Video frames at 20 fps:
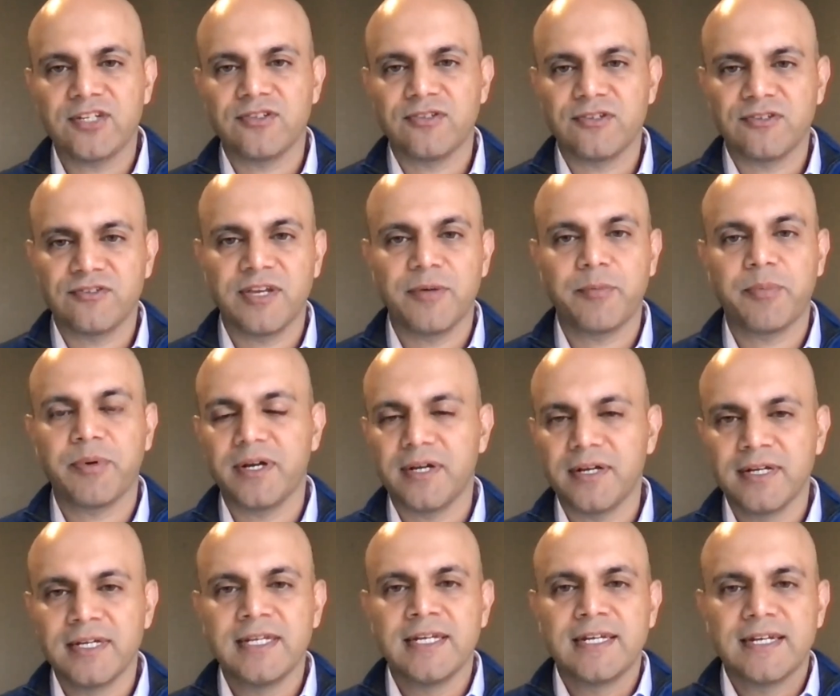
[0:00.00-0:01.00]
There's HIPAA
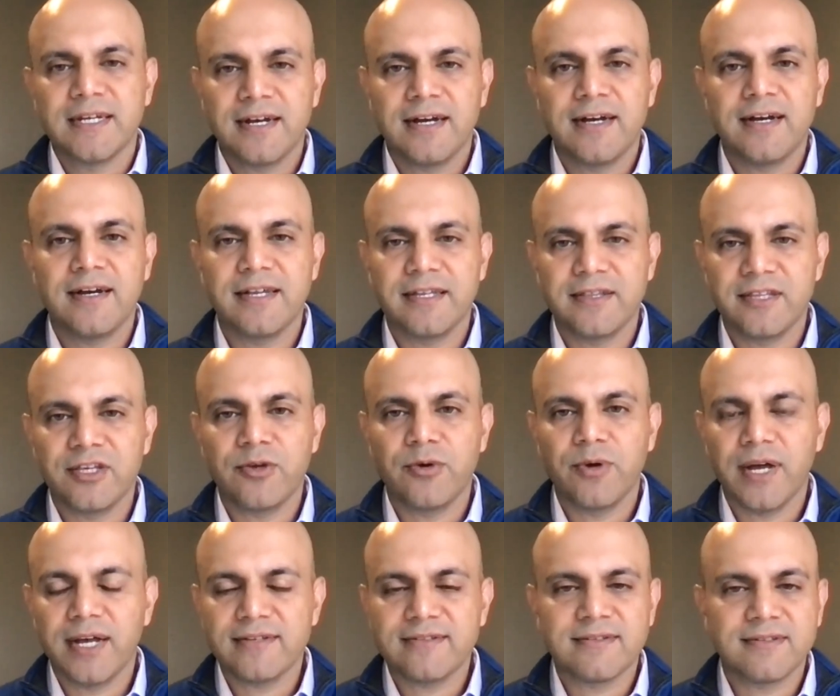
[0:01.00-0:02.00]
in the
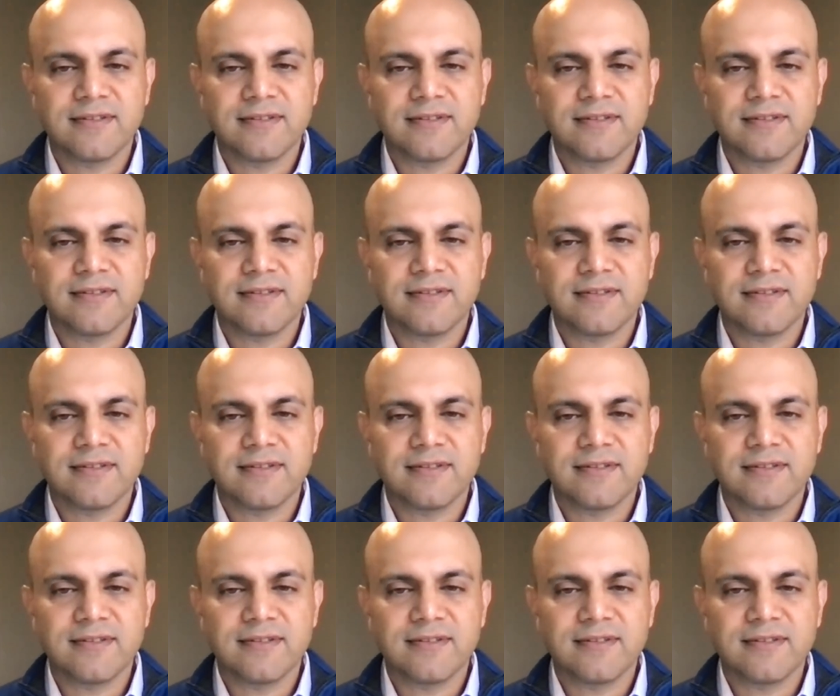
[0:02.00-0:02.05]
US.